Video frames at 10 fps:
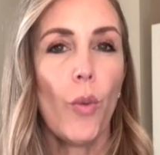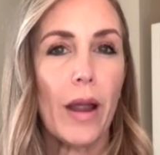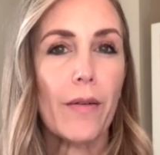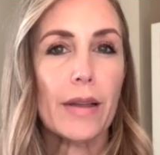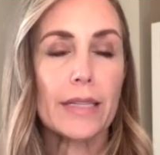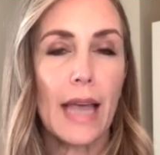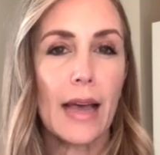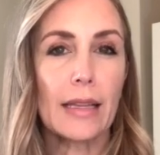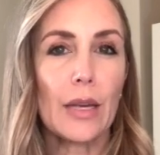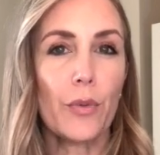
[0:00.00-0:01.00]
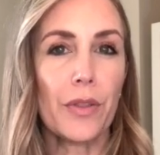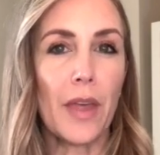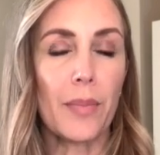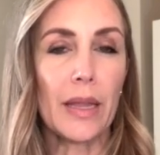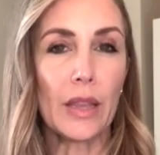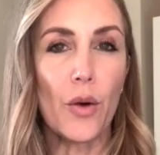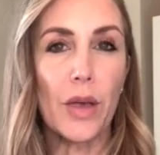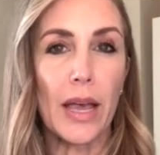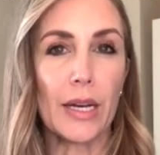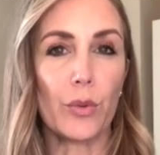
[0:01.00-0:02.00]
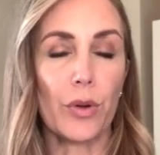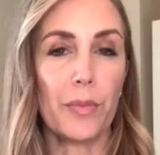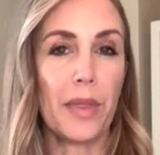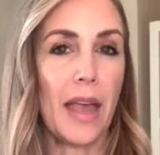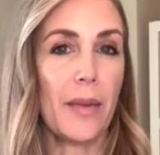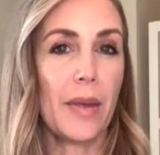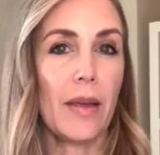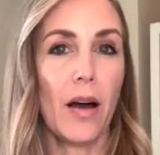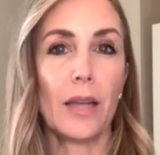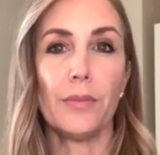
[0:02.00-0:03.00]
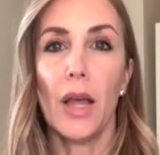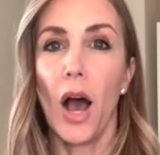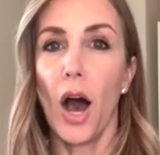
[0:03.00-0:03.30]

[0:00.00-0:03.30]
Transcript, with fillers: where exactly would they be located? Would they be on,